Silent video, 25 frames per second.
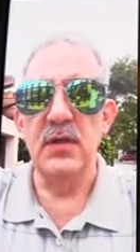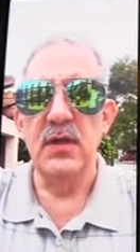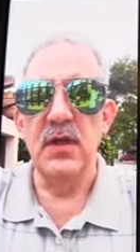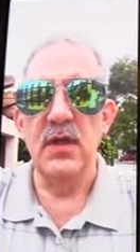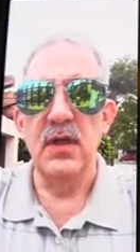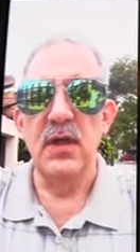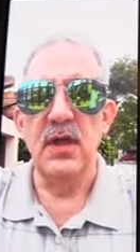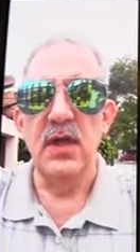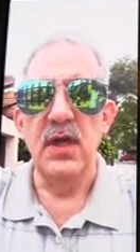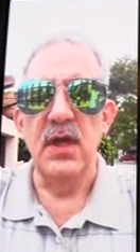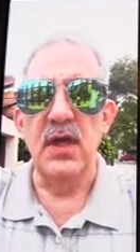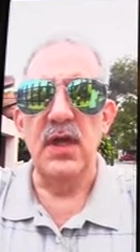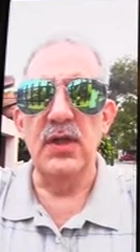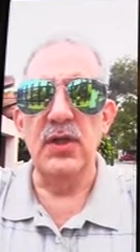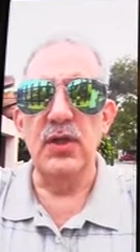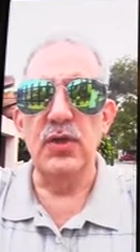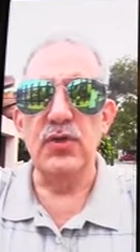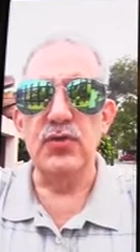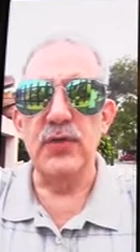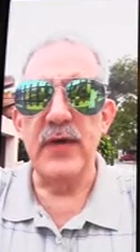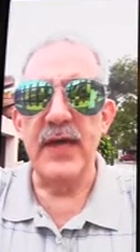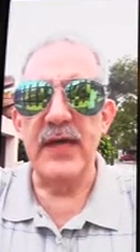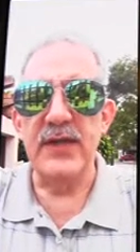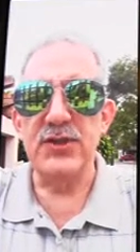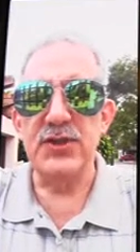in the
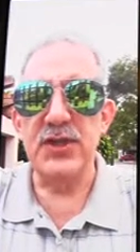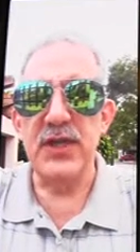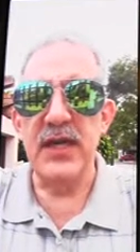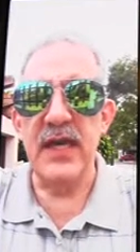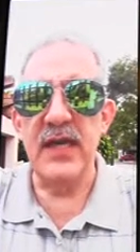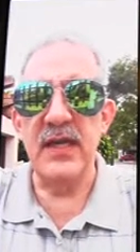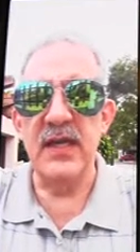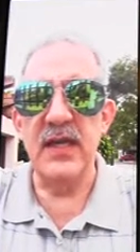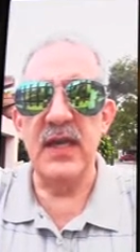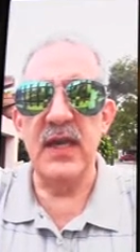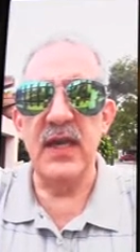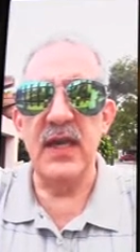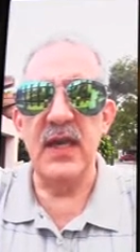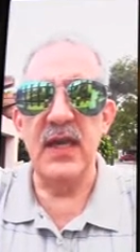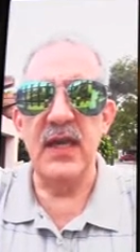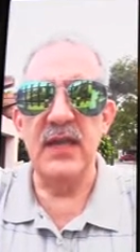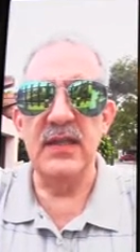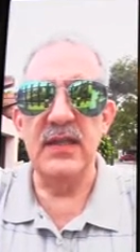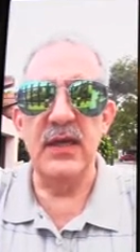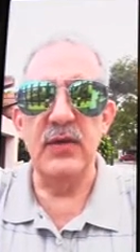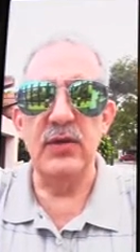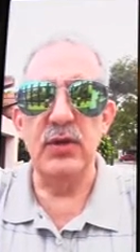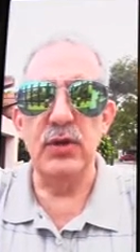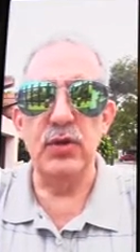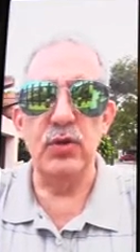trash can and down
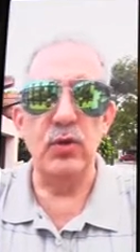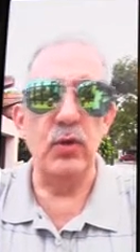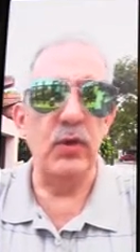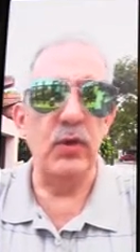the toilet.